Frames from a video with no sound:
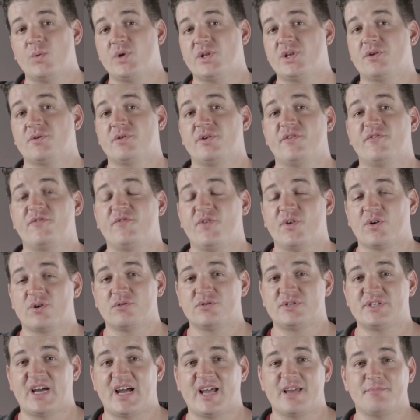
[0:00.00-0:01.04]
when you're in
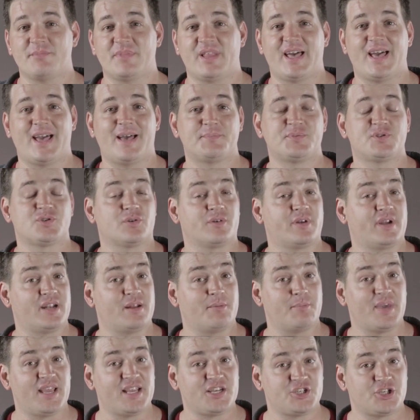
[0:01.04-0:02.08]
photo time lapse or
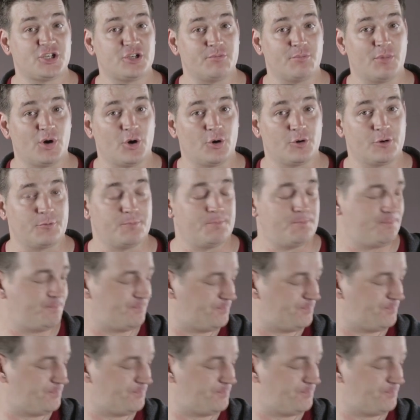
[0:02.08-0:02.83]
animation mode.